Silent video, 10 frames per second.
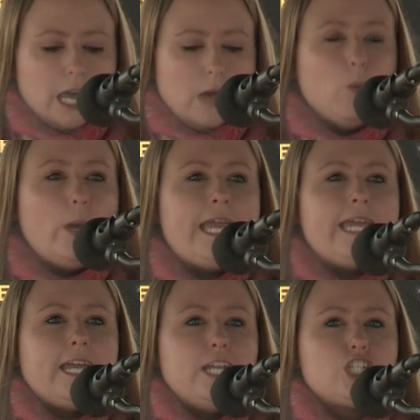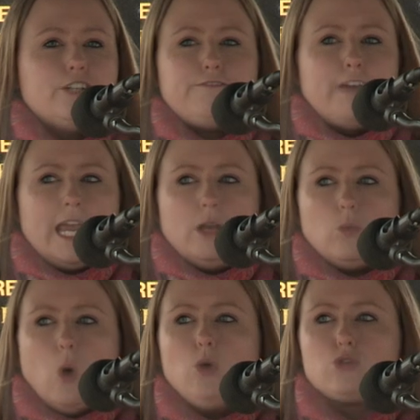And we in Sinn Féin
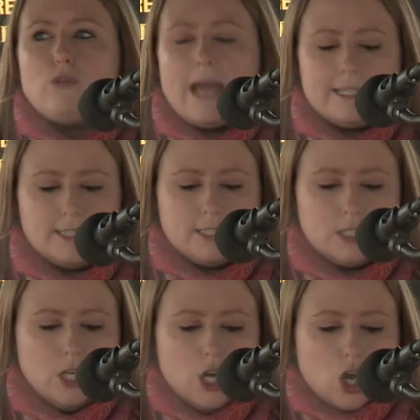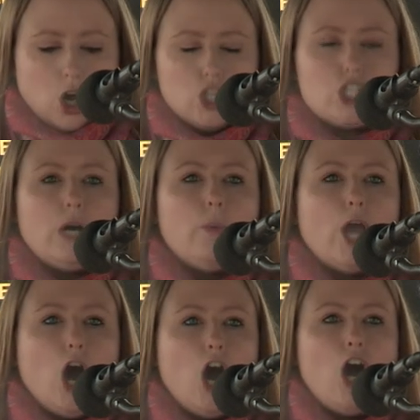won't rest until we
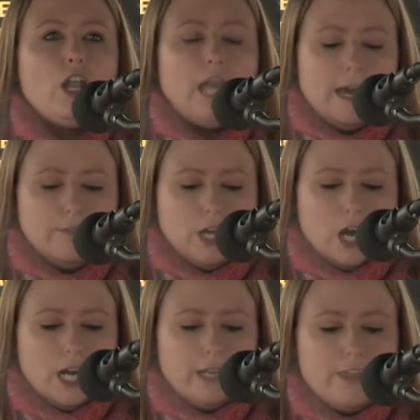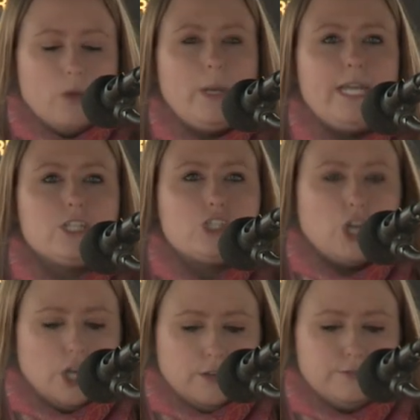all have the Ireland that we
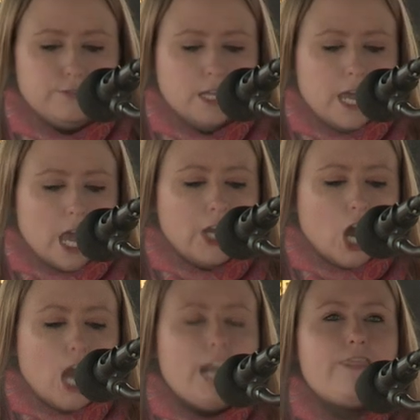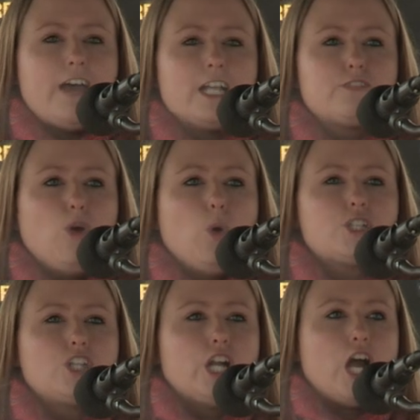deserve. An Ireland that is
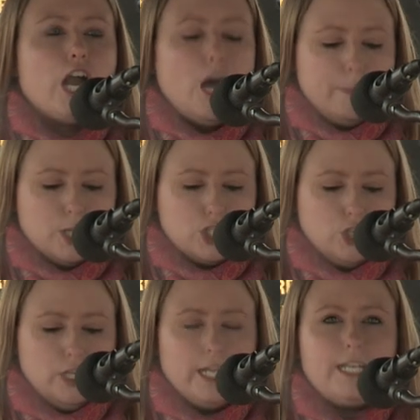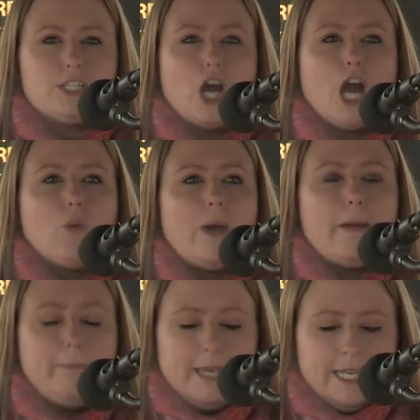focused on our opportunities, our
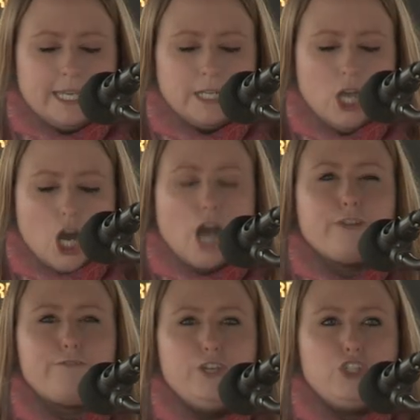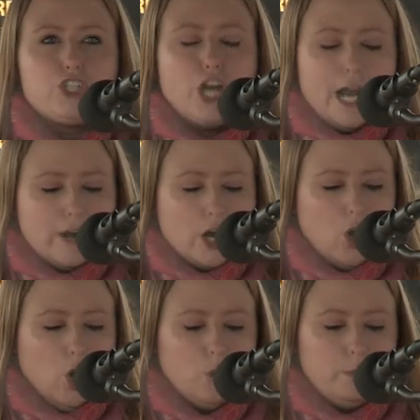well-being, our future and our
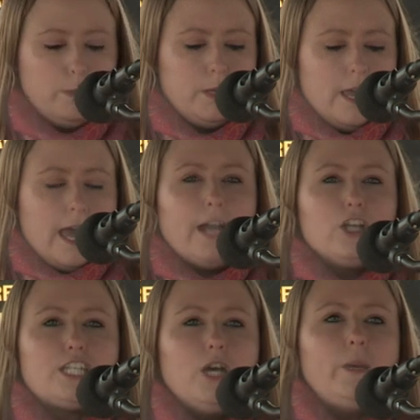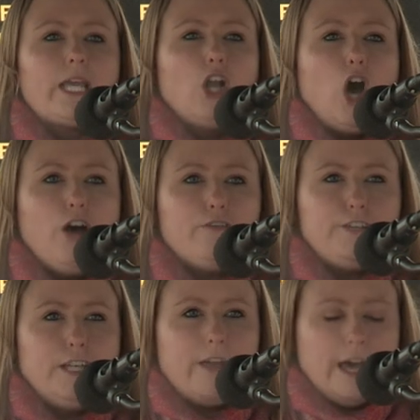hope. And until we can all
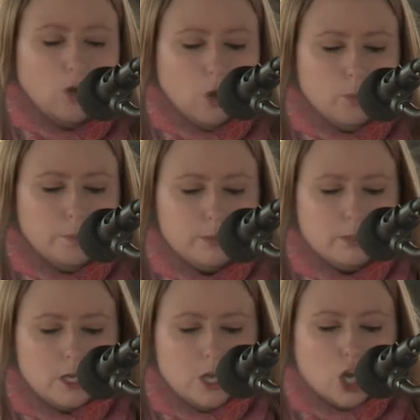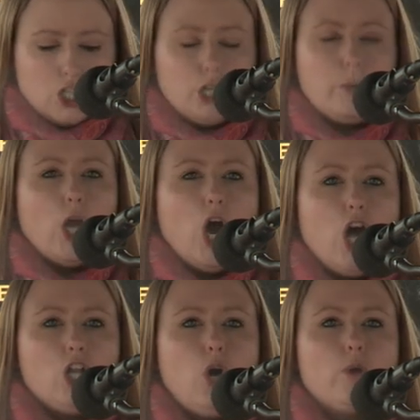feel that hope, until we
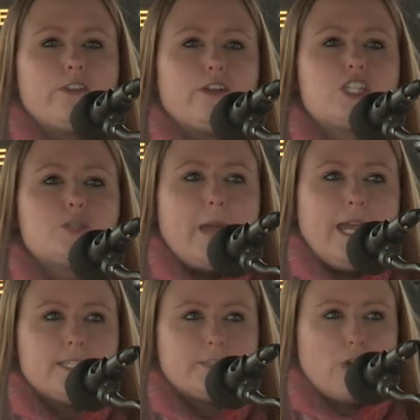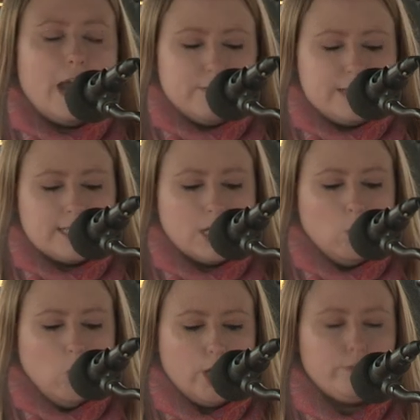all know that there is space for every
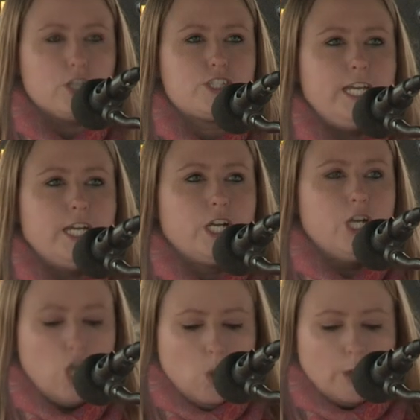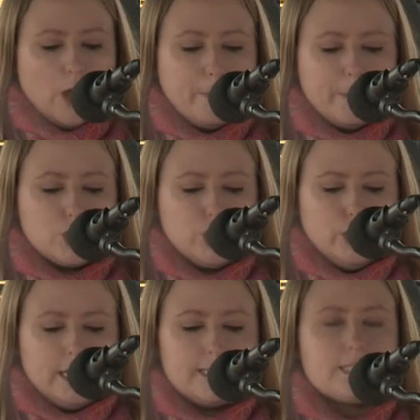single one of us here with
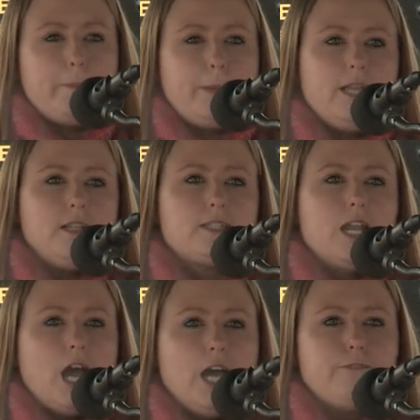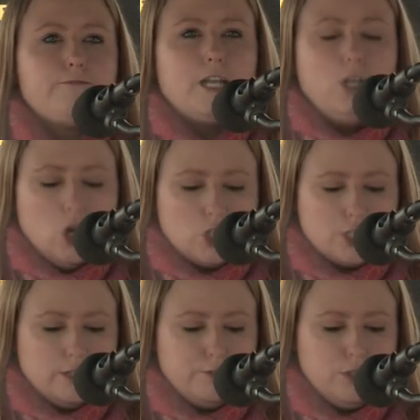opportunities to build a life and look
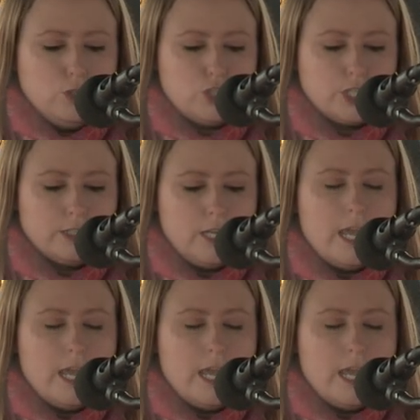to the future.